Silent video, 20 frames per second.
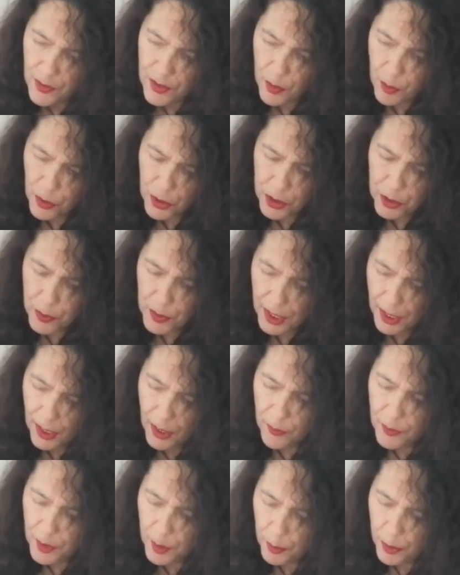So what do we
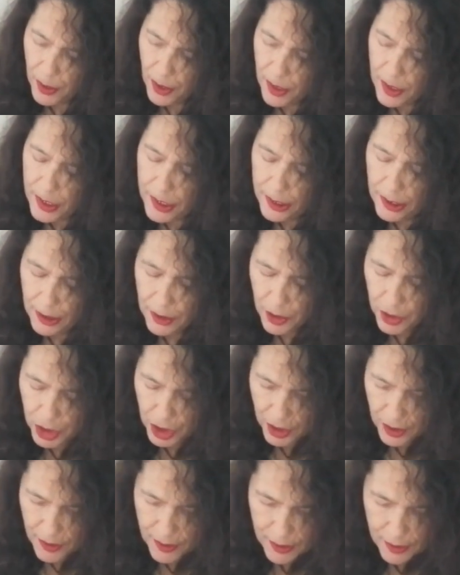have in the past
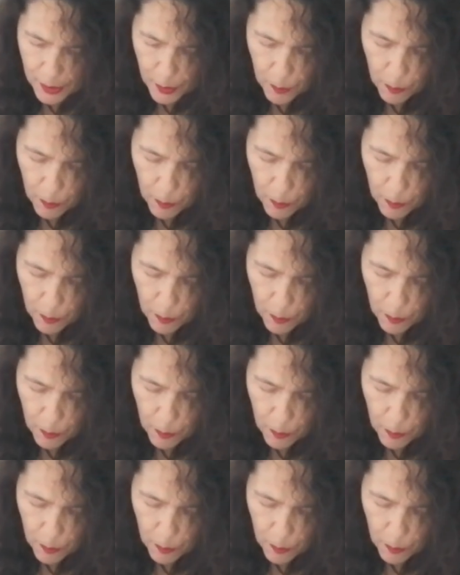energies?